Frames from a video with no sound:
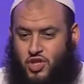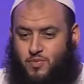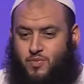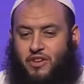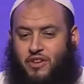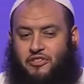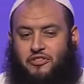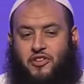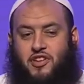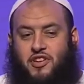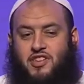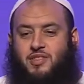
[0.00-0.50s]
is my
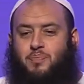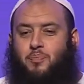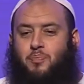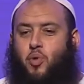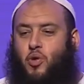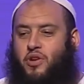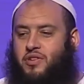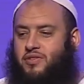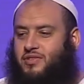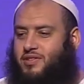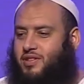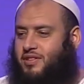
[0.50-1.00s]
first
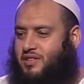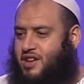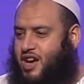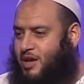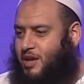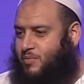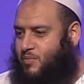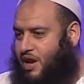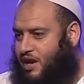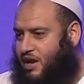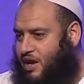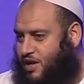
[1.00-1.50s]
point today
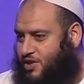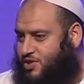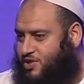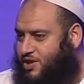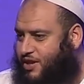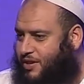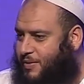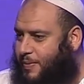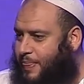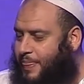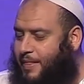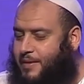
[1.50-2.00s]
in my
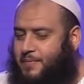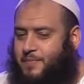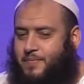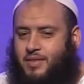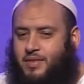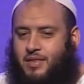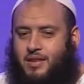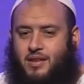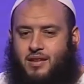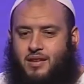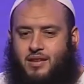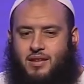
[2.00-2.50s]
lecture.
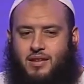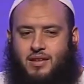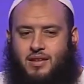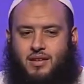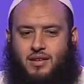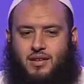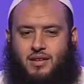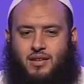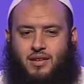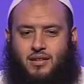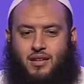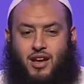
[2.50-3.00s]

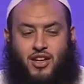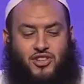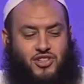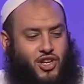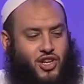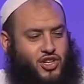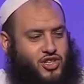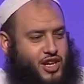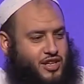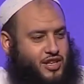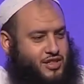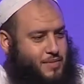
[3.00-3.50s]
Like
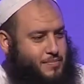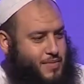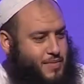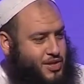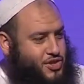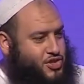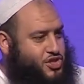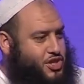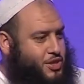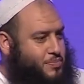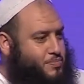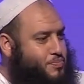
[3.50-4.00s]
Sheikh Shadi
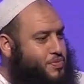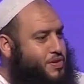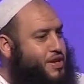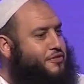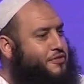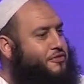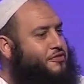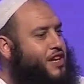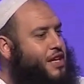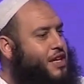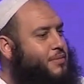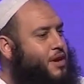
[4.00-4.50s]
mentioned
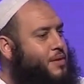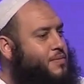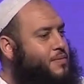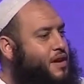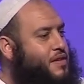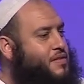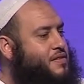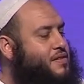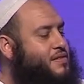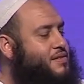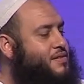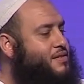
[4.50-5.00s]
briefly, my
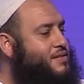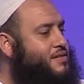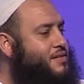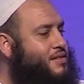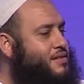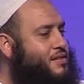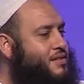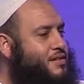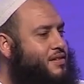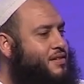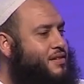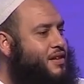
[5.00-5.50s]
brothers
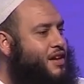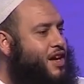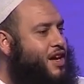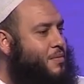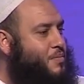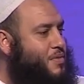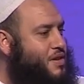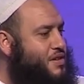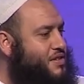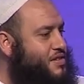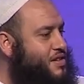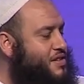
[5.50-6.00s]
and
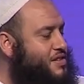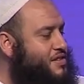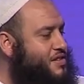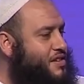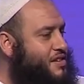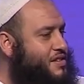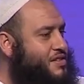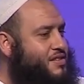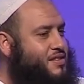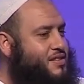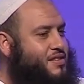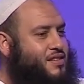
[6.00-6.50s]
my
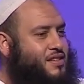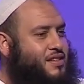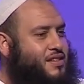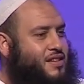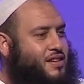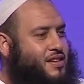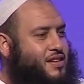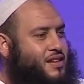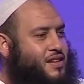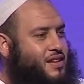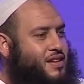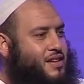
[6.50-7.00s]
sisters,
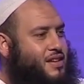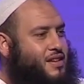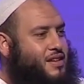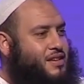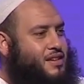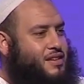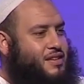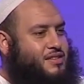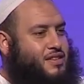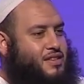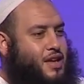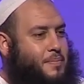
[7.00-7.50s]

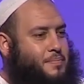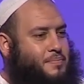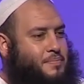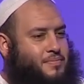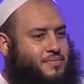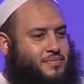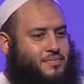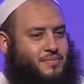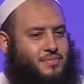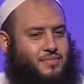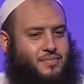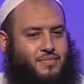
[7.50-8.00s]

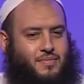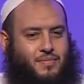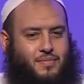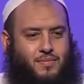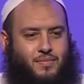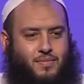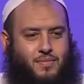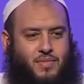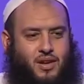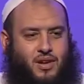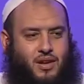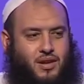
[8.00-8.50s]

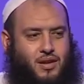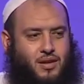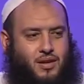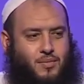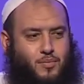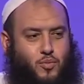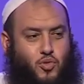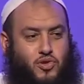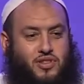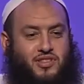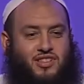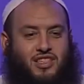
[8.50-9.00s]
some uh,
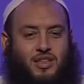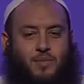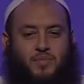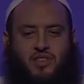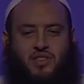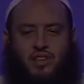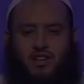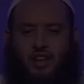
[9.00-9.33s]
Muslims